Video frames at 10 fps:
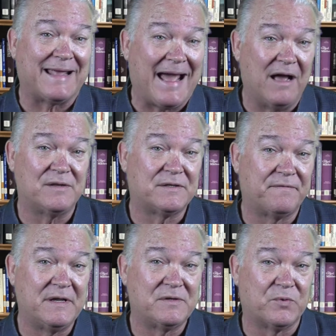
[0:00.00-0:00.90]
the house
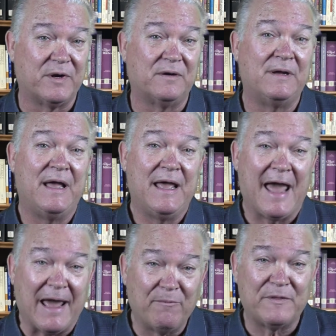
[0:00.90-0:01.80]
of Israel
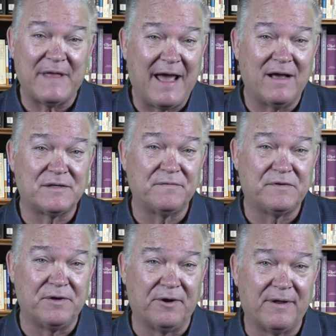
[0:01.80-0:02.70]
and with the house of
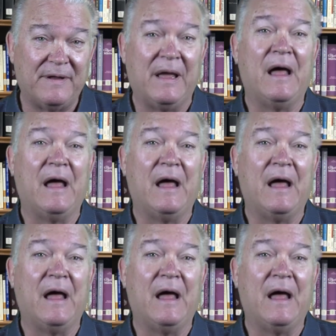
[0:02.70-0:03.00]
Judah,